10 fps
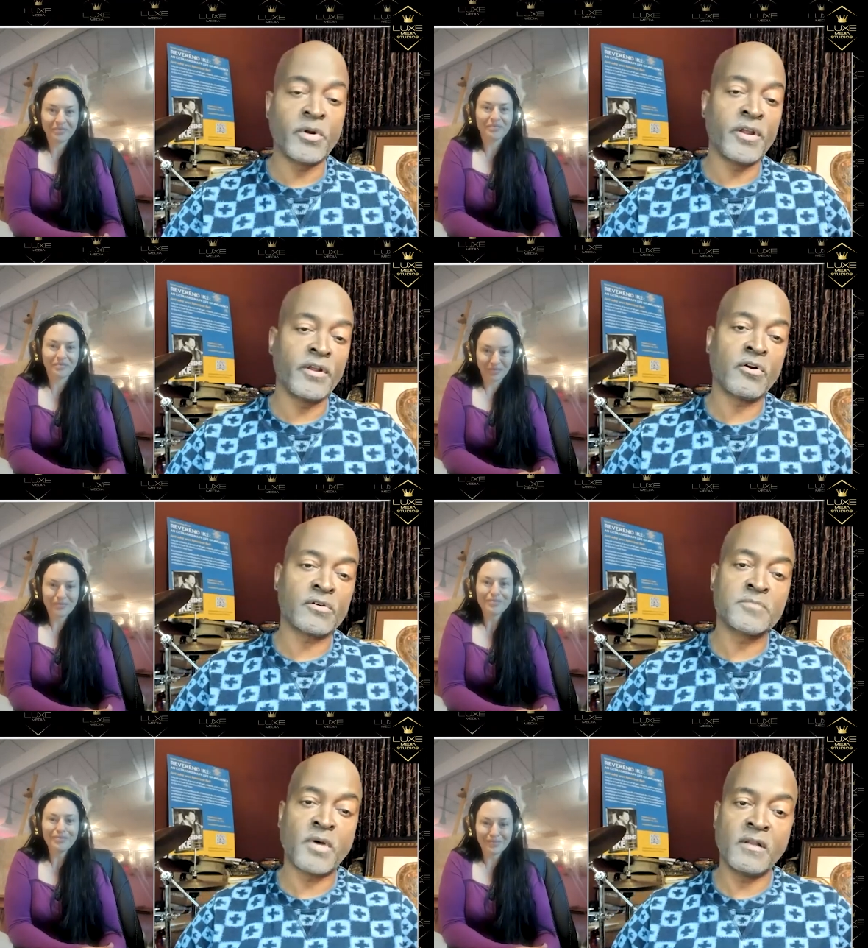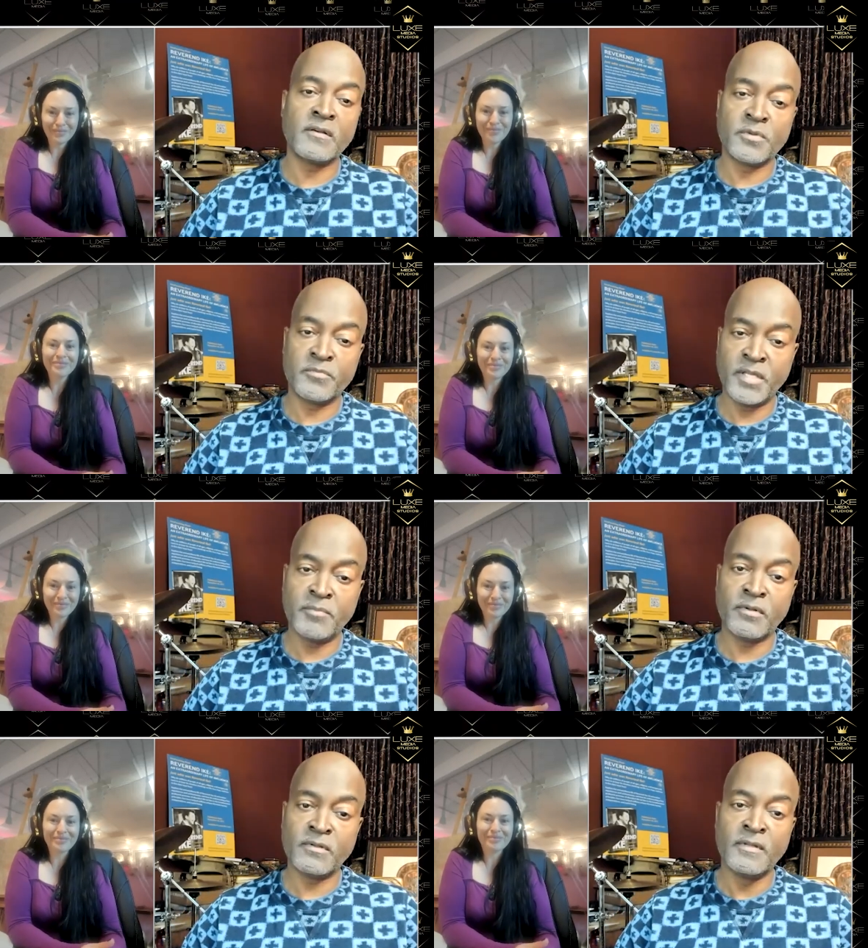Speaker 1: where he corresponded with
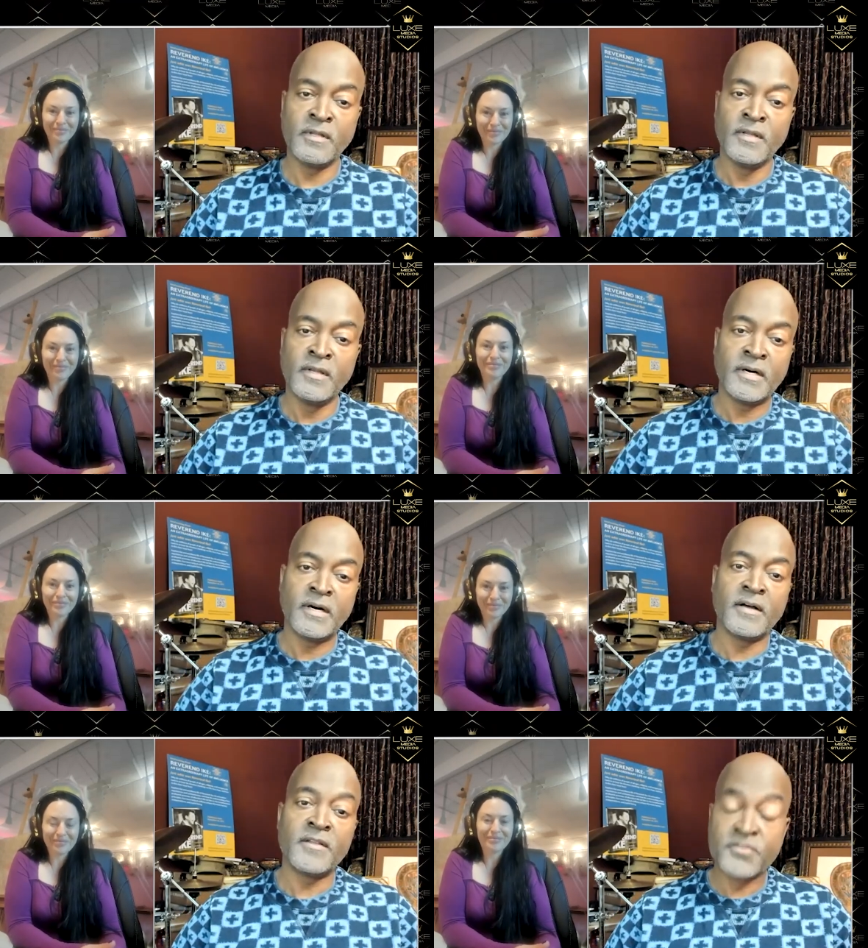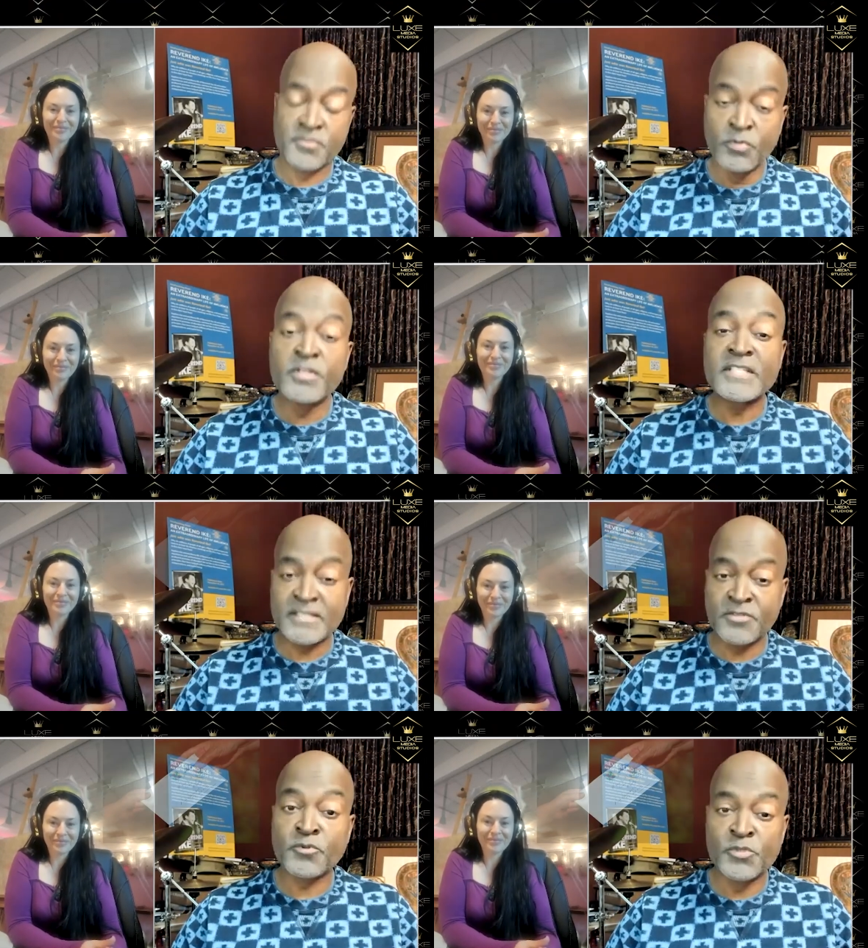people uh, through
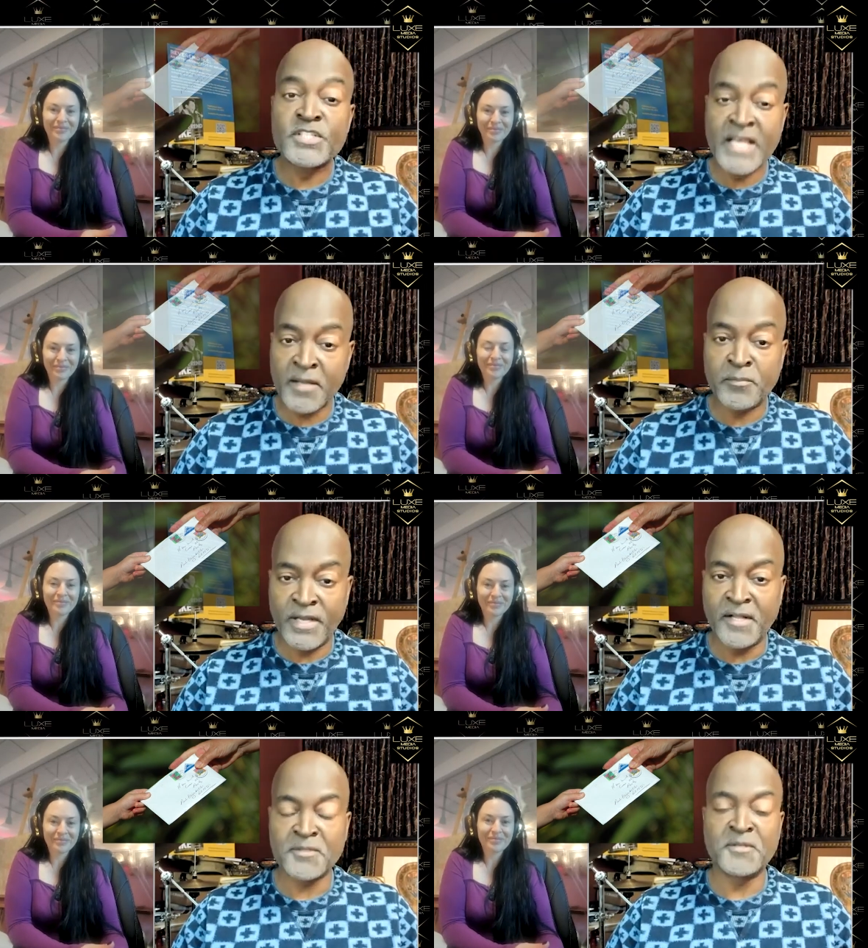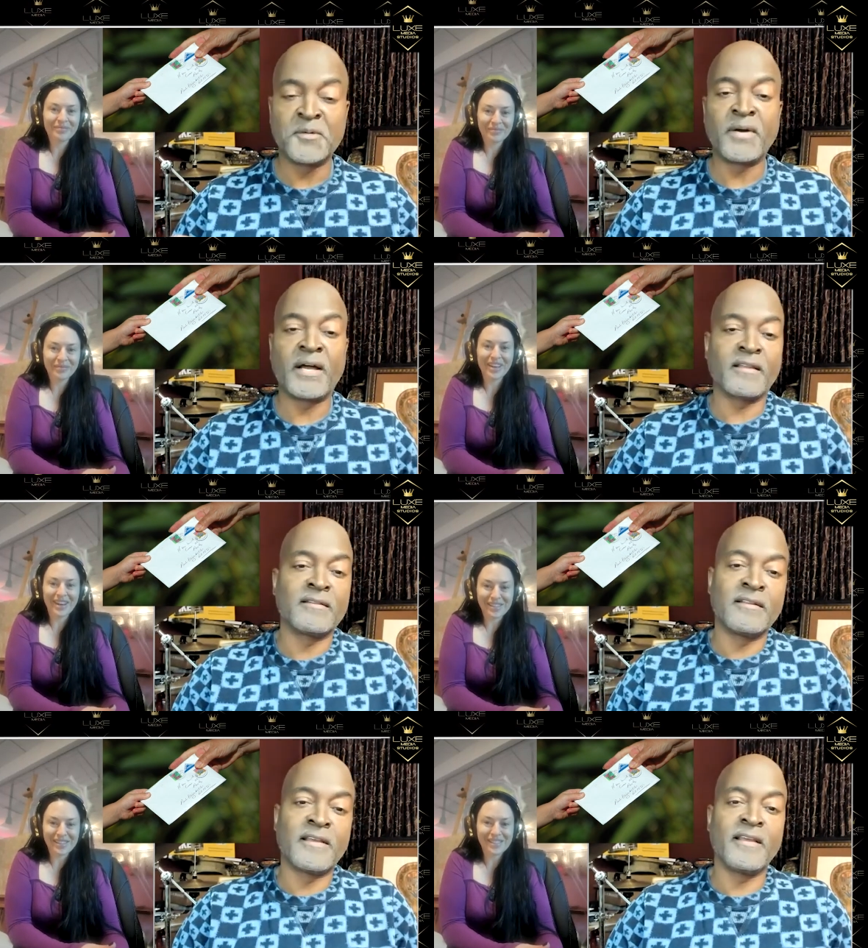this through snail mail. You know, back.
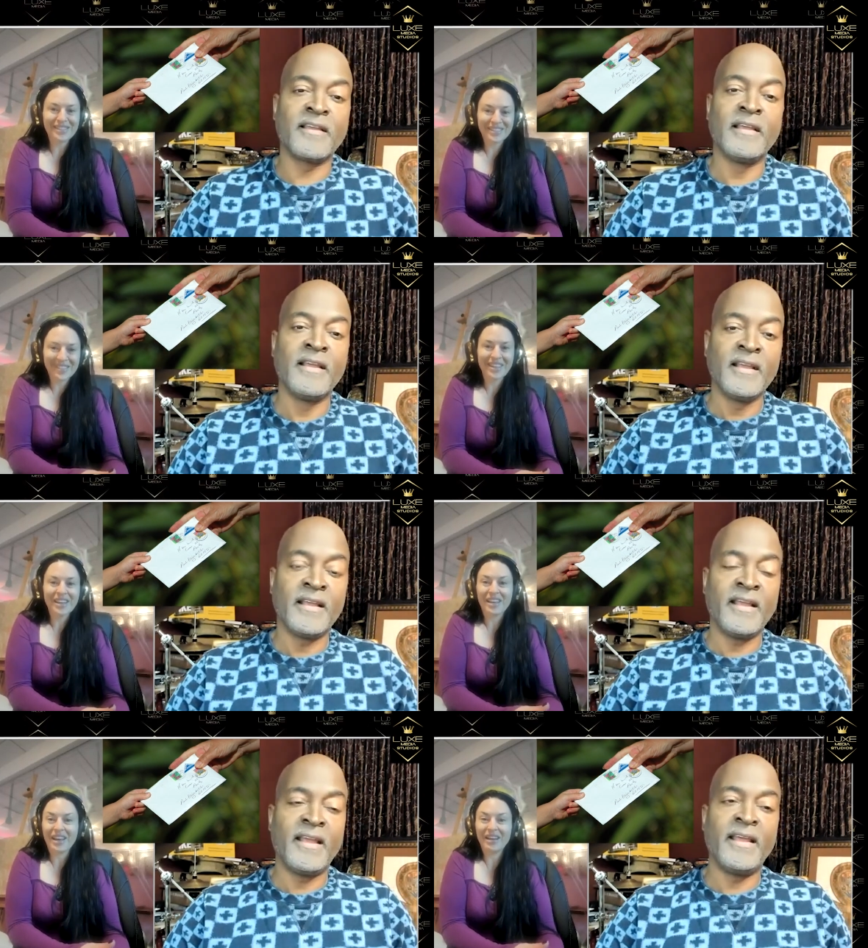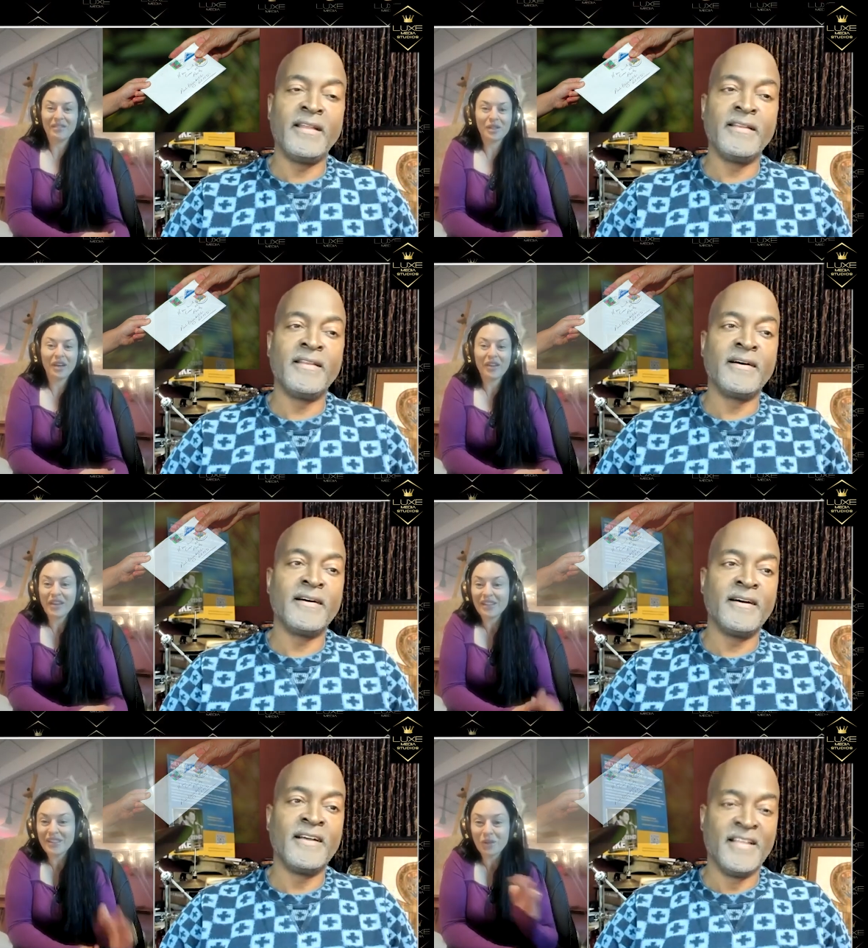
Speaker 2: Yes. And, and if so, if
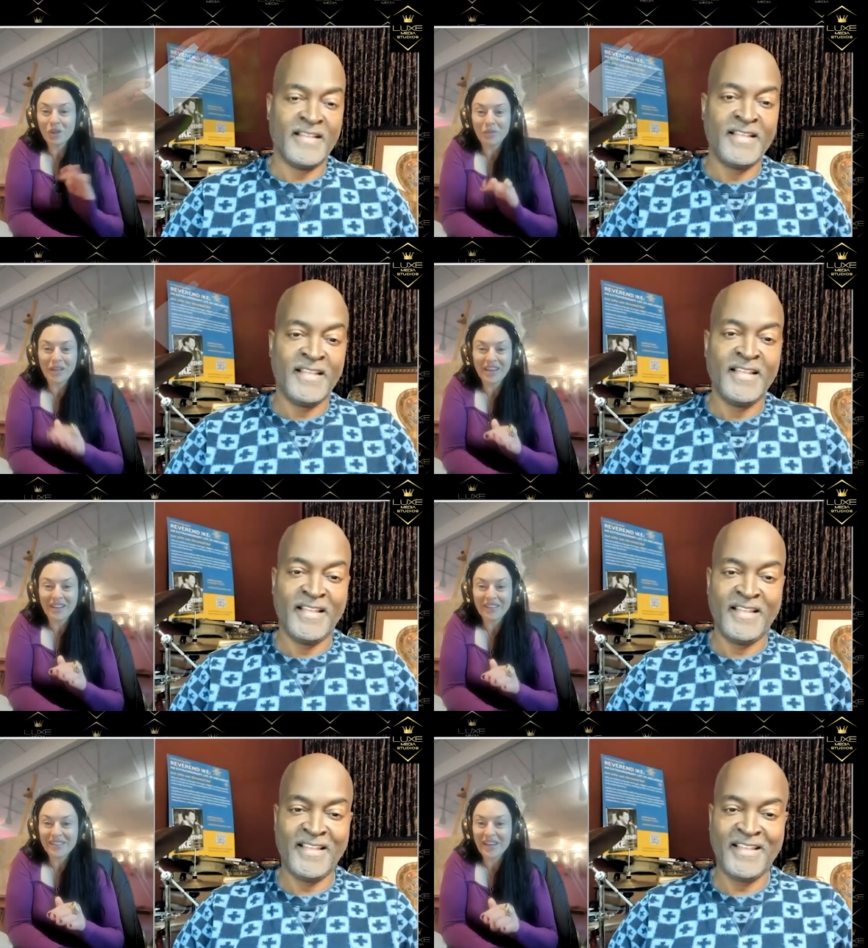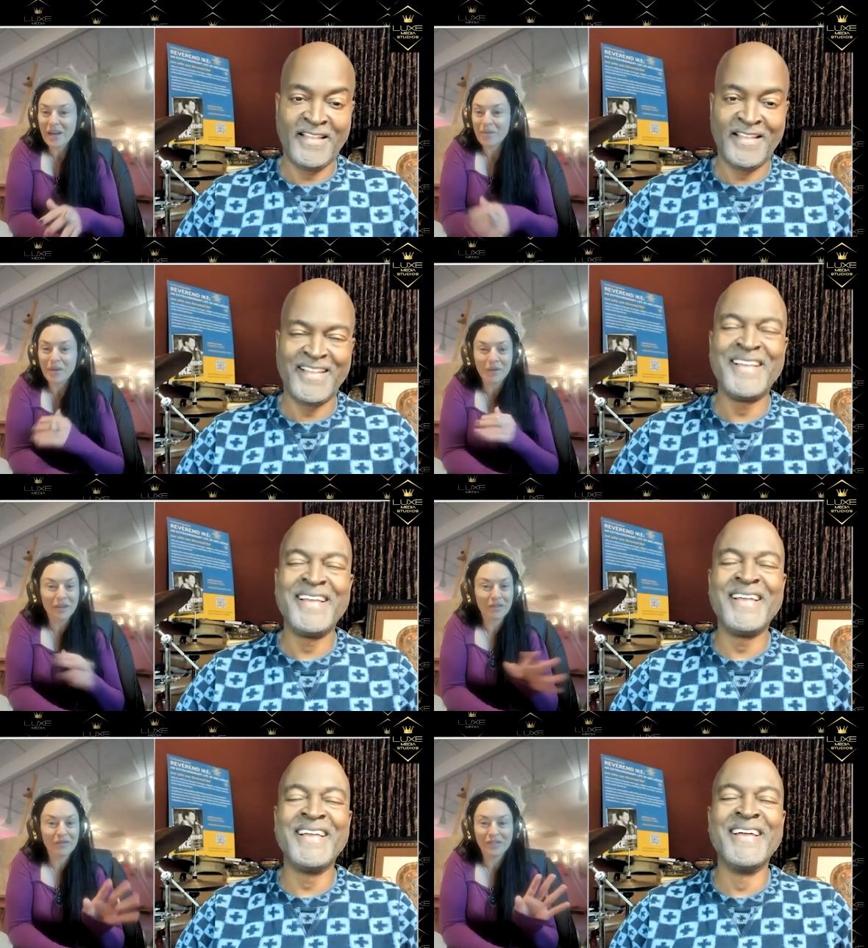he had social media at that time, he
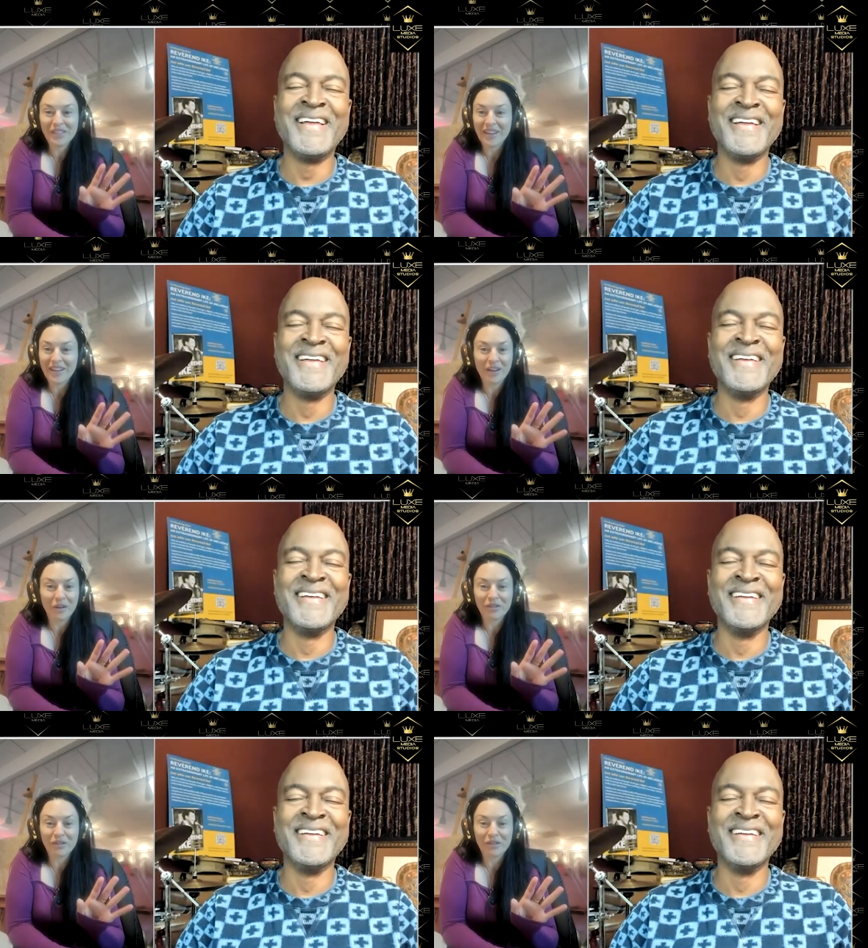would have taken that over